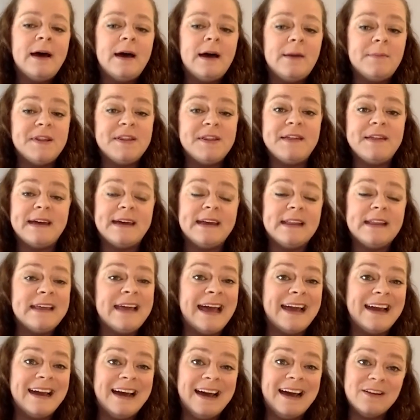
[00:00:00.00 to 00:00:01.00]

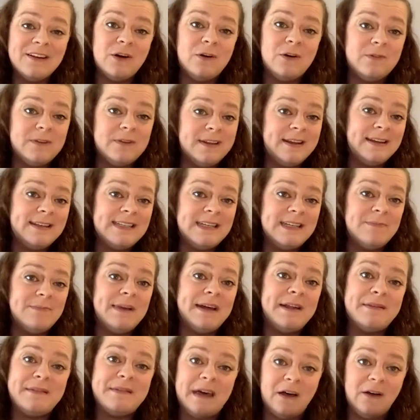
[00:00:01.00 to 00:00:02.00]
Secondly, I got COVID-19
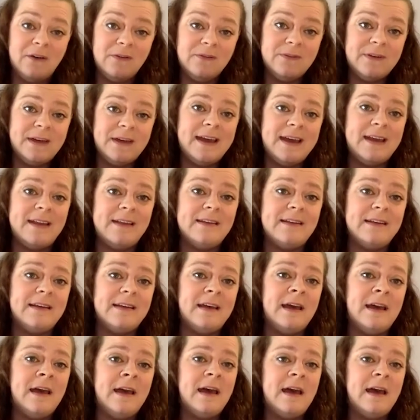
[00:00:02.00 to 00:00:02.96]
myself and